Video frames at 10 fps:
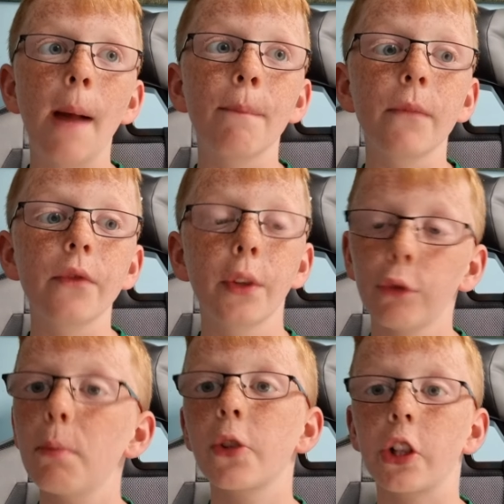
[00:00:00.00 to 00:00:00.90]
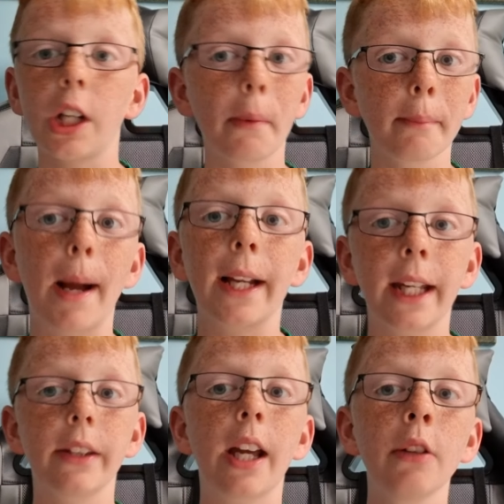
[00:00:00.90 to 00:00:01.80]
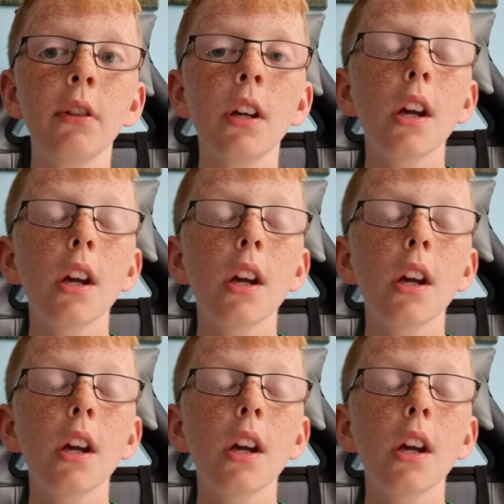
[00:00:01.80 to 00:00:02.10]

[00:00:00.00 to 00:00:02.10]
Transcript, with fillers: Um, the rumours are coming back in now.